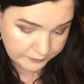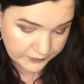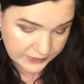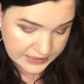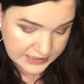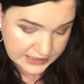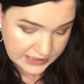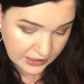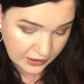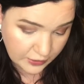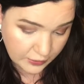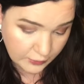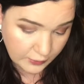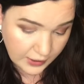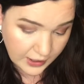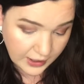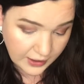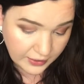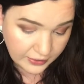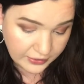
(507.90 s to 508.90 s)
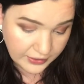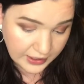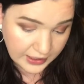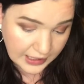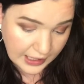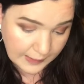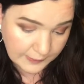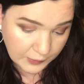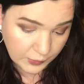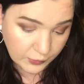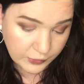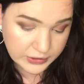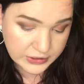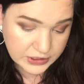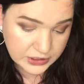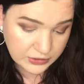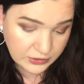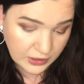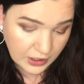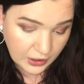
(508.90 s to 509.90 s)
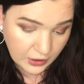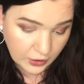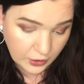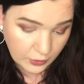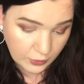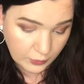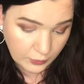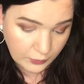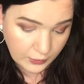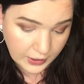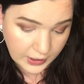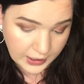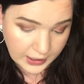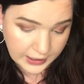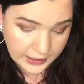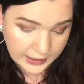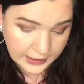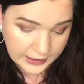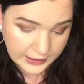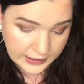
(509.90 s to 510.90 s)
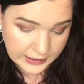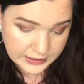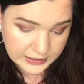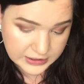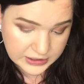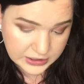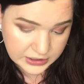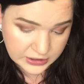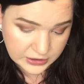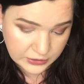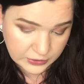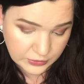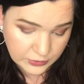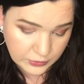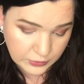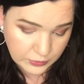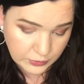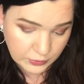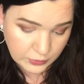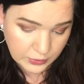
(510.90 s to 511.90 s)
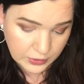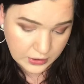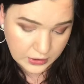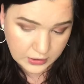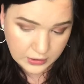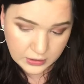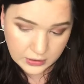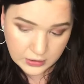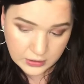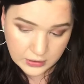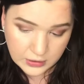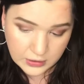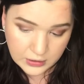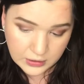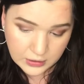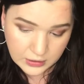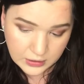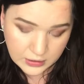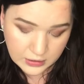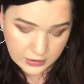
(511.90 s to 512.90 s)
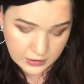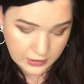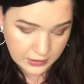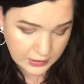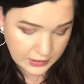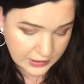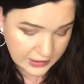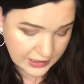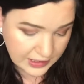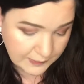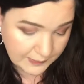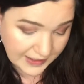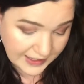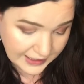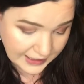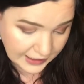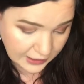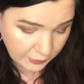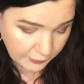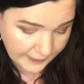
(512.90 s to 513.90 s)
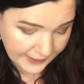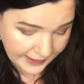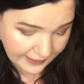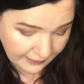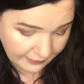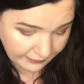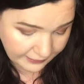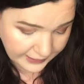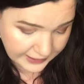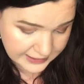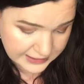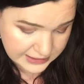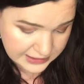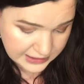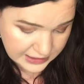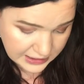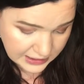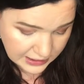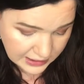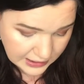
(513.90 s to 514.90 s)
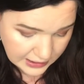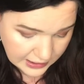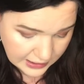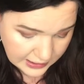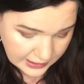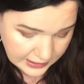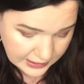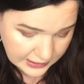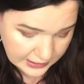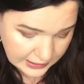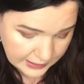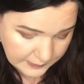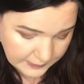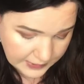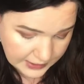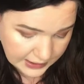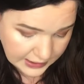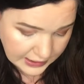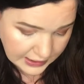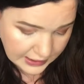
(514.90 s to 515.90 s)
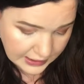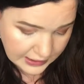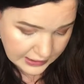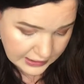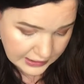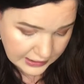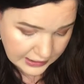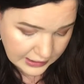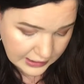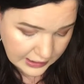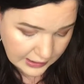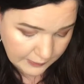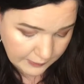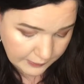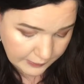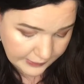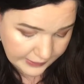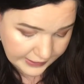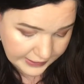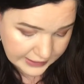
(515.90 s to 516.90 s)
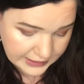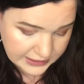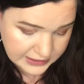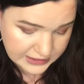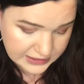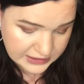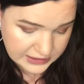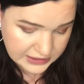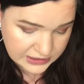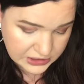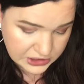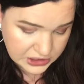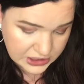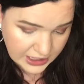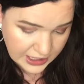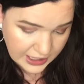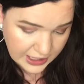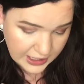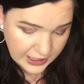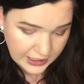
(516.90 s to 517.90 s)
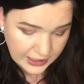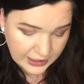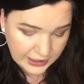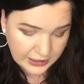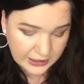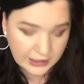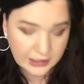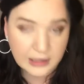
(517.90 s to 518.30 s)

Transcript: So, then I'm going to go into the Maneater palette, and I'm going to get the blackest shade.